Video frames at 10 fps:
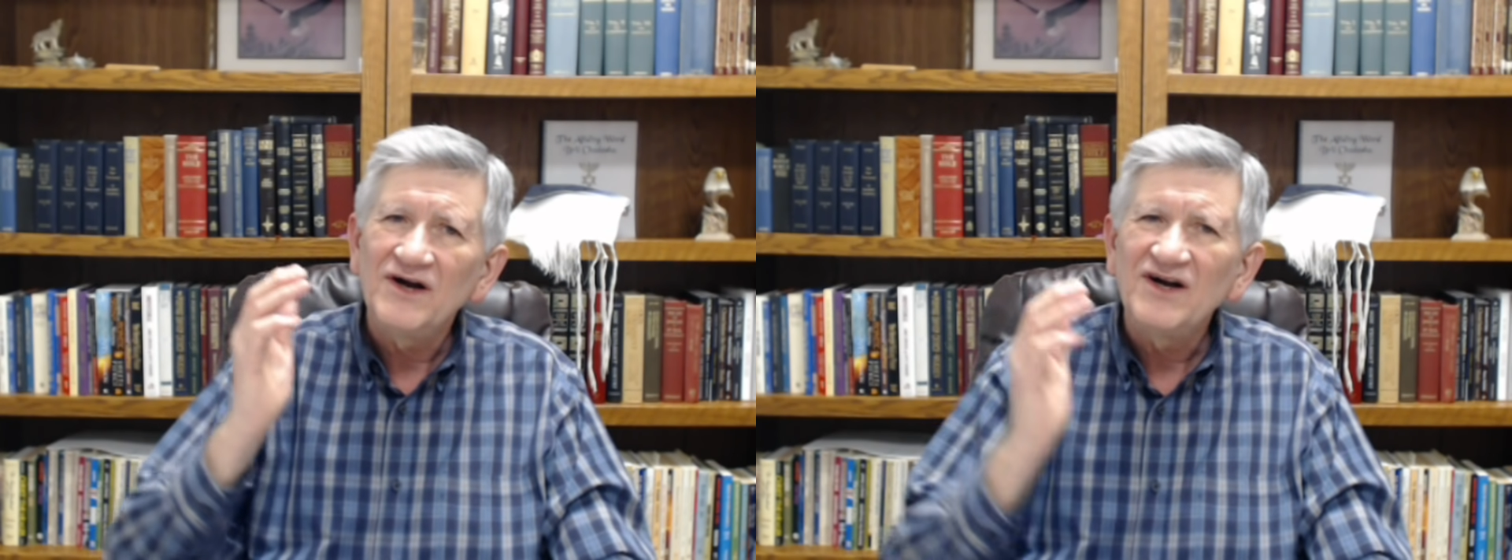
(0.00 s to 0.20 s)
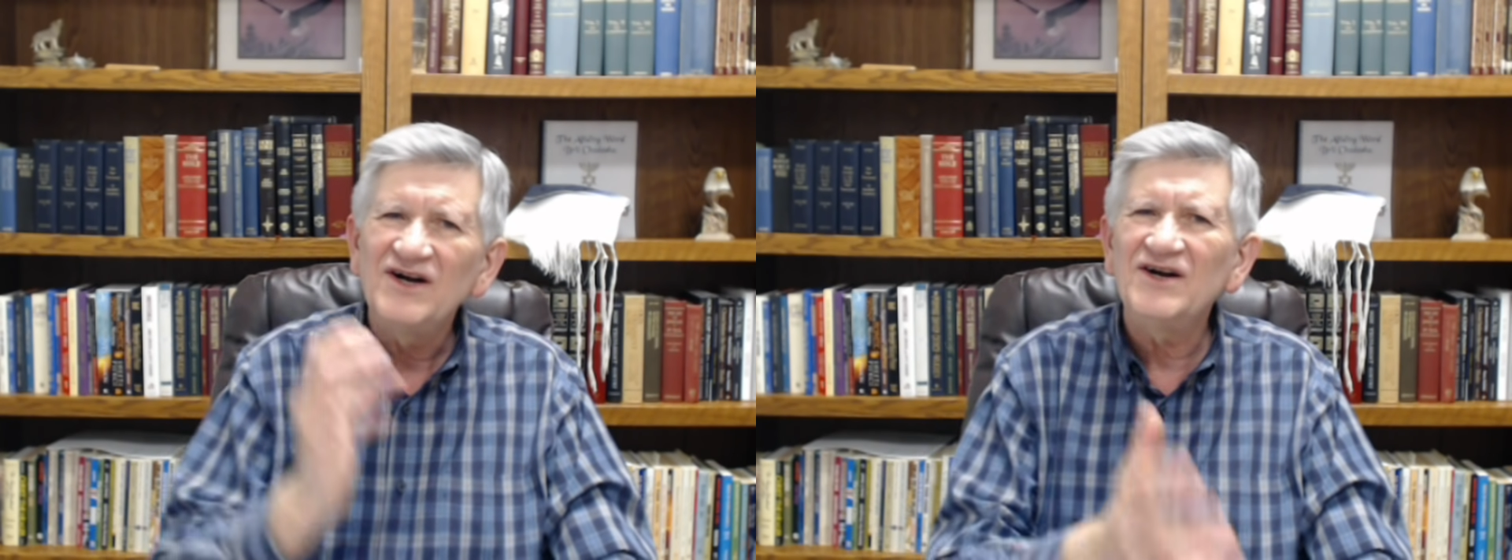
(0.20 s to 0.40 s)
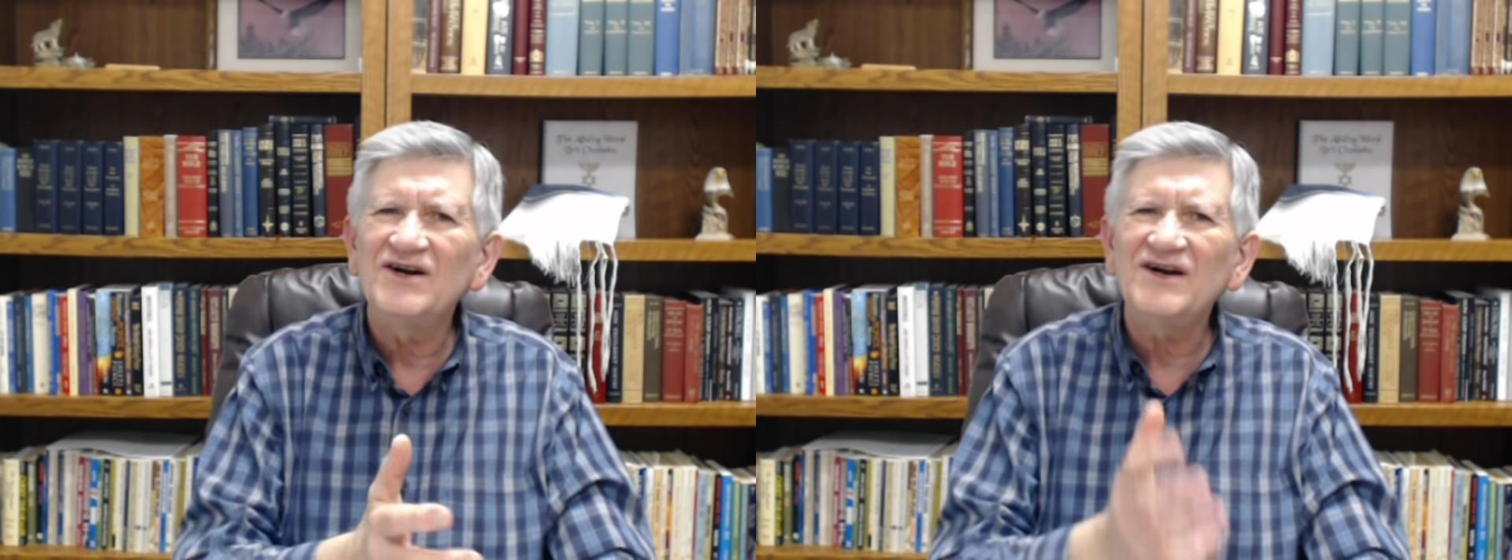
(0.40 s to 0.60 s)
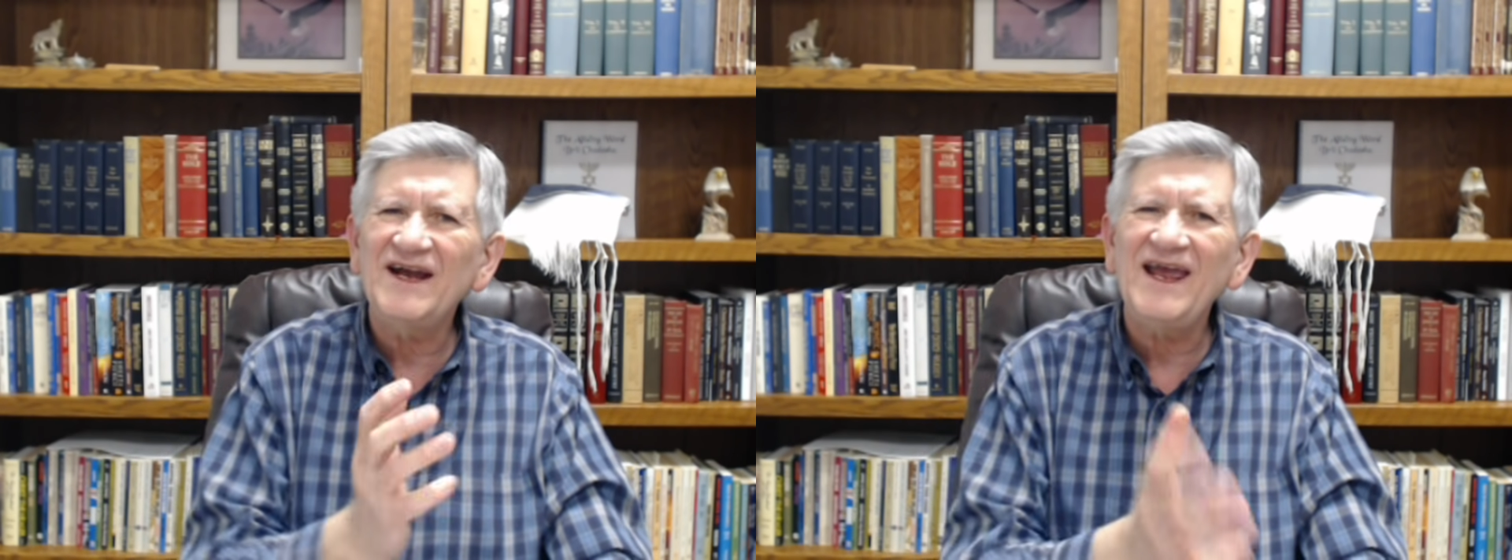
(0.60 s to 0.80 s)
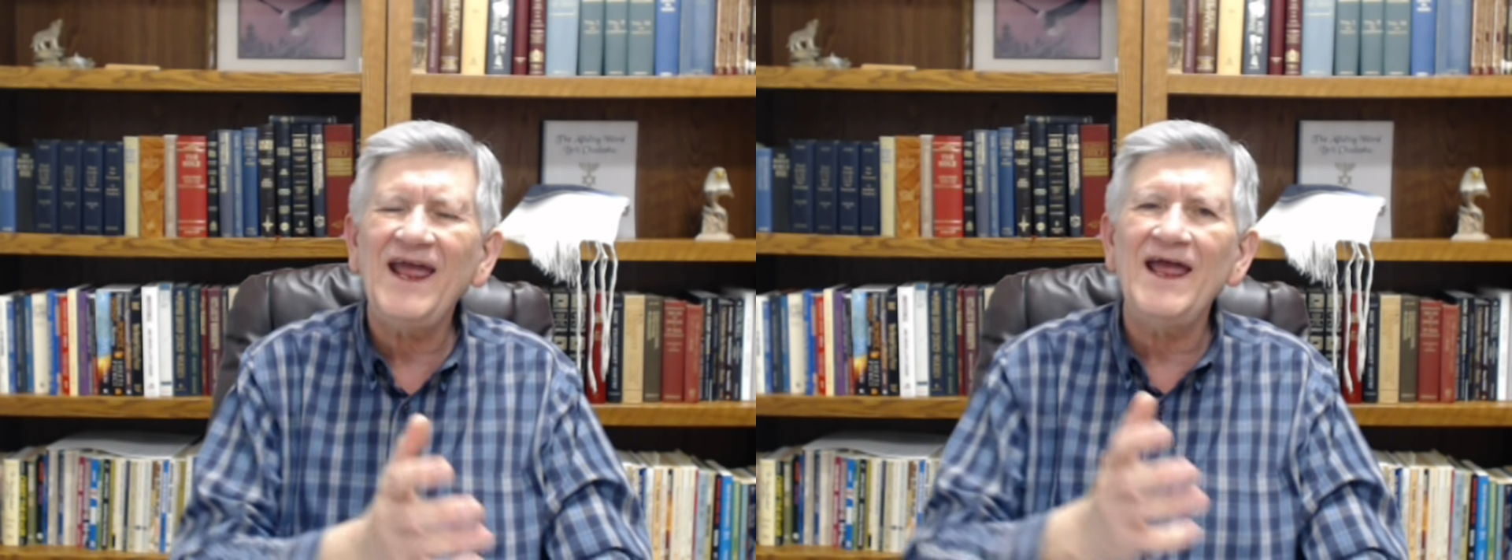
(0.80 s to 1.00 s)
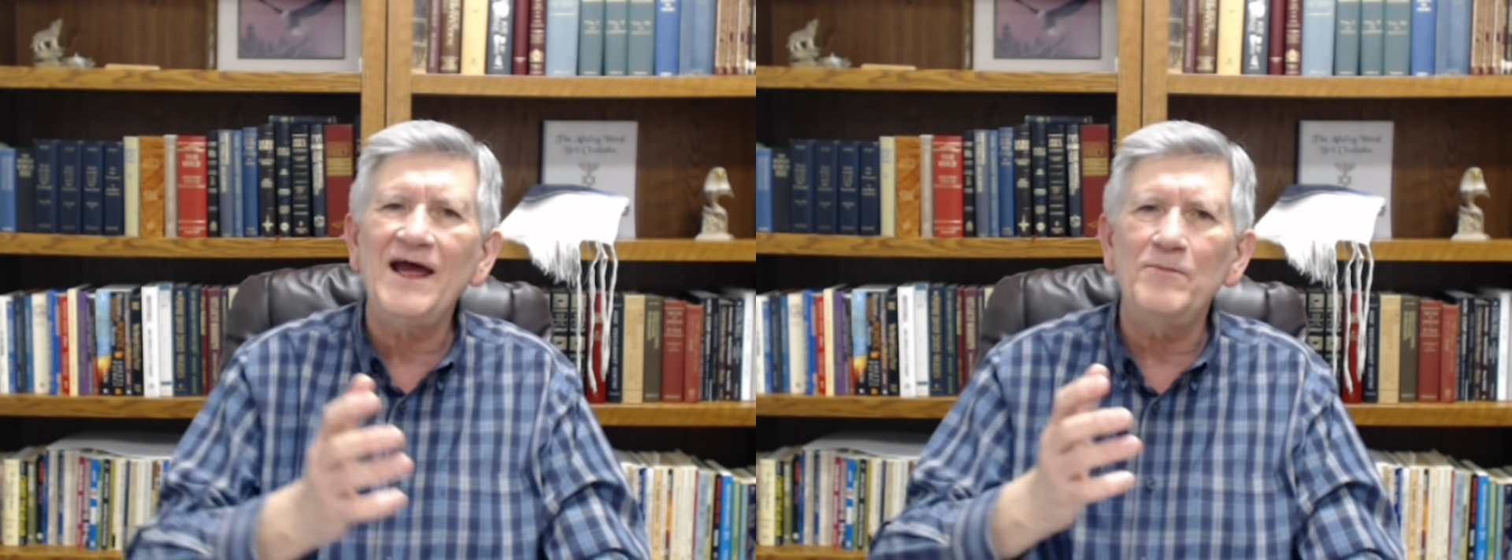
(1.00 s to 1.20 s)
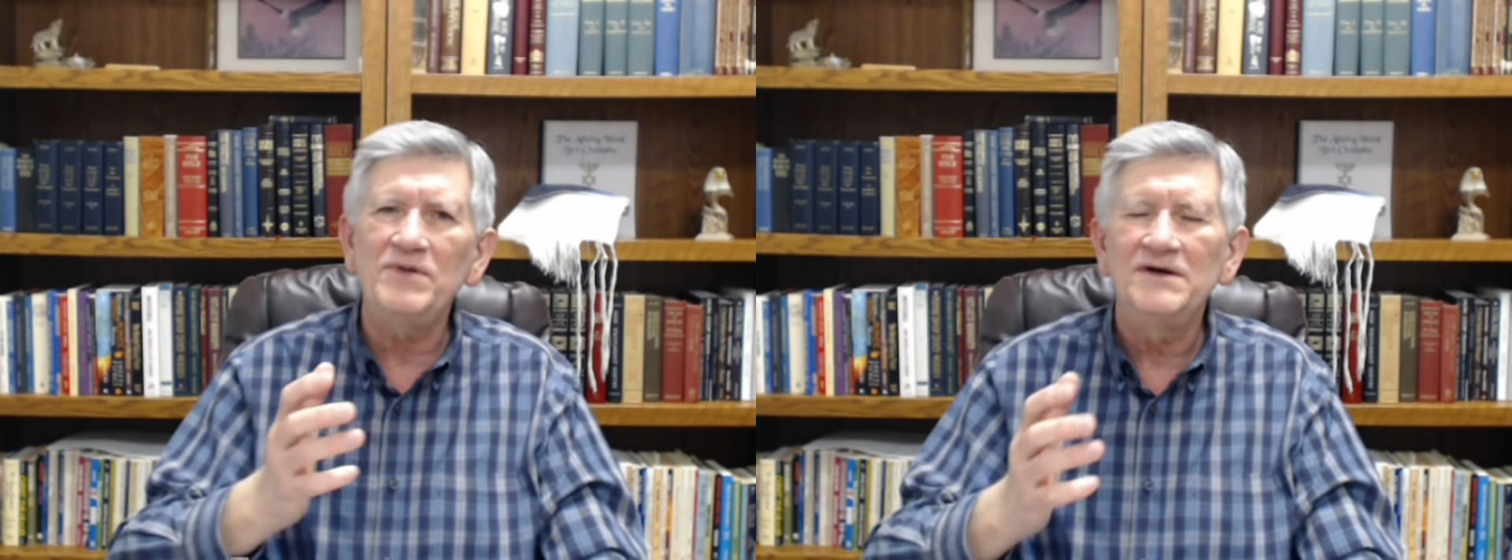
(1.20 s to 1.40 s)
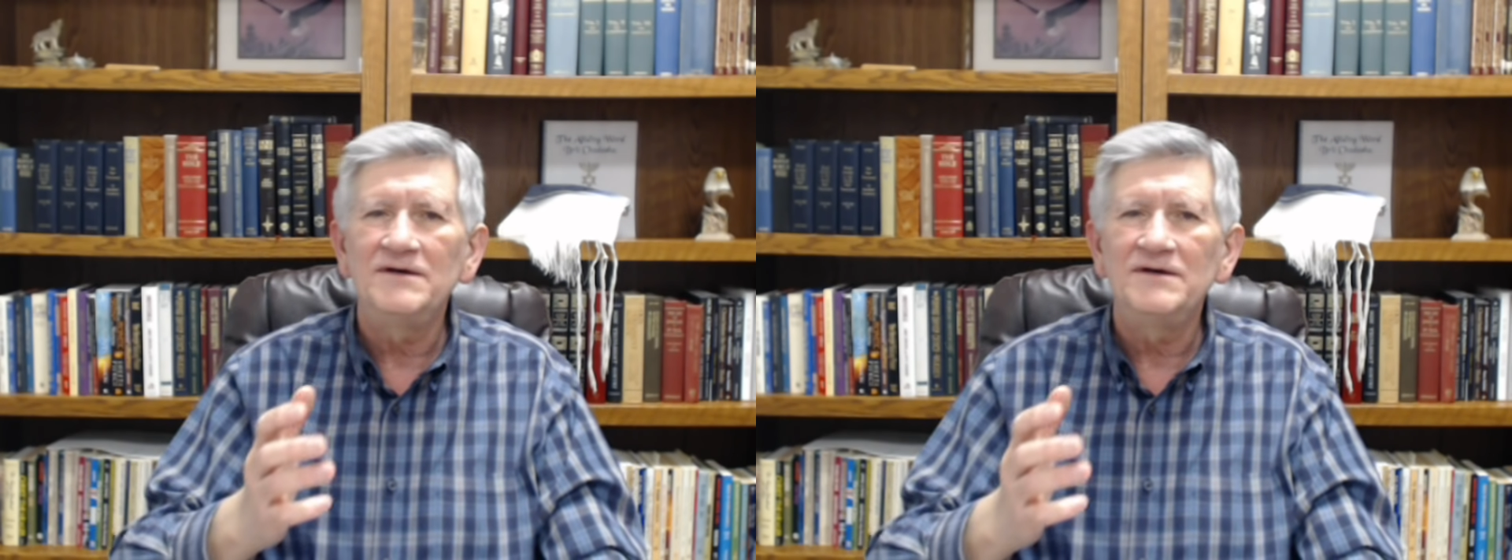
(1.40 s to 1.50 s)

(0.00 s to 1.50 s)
her camp,